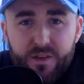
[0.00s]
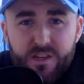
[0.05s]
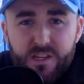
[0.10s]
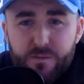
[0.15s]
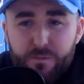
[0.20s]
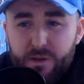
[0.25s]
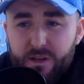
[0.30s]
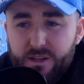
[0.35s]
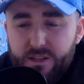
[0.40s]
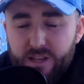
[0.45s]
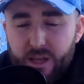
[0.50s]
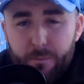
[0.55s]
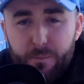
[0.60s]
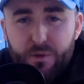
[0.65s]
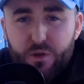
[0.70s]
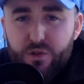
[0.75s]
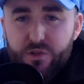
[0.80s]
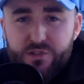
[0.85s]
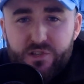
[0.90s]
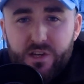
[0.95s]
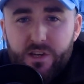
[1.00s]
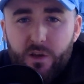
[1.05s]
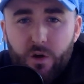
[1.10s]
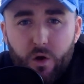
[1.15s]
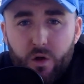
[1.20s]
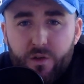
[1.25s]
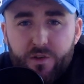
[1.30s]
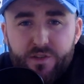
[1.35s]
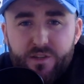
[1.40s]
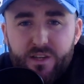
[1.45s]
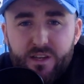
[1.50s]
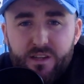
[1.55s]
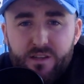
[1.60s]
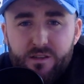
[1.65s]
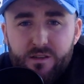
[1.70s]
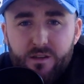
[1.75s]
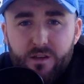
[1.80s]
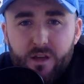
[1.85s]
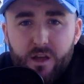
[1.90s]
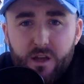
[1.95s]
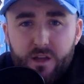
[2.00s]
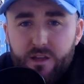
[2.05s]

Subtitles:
been typical City all season.